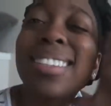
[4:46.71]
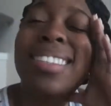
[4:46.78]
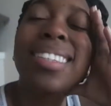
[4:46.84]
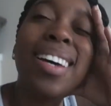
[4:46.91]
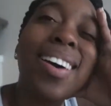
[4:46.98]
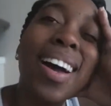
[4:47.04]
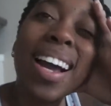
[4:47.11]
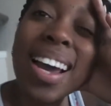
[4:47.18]

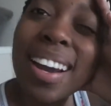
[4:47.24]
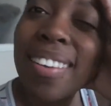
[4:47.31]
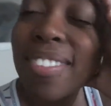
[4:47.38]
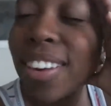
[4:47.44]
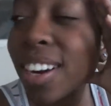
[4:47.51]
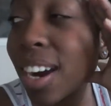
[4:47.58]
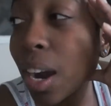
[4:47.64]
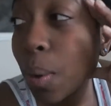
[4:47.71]
So, I gotta
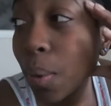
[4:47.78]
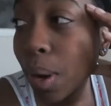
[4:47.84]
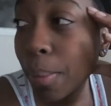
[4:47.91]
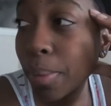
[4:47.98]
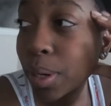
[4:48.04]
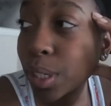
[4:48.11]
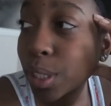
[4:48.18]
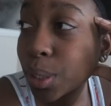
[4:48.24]
figure out what
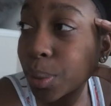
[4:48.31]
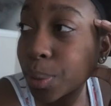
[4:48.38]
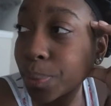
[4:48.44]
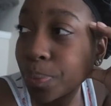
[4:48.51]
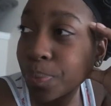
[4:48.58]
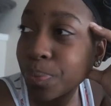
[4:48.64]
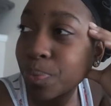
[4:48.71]
I'm gonna do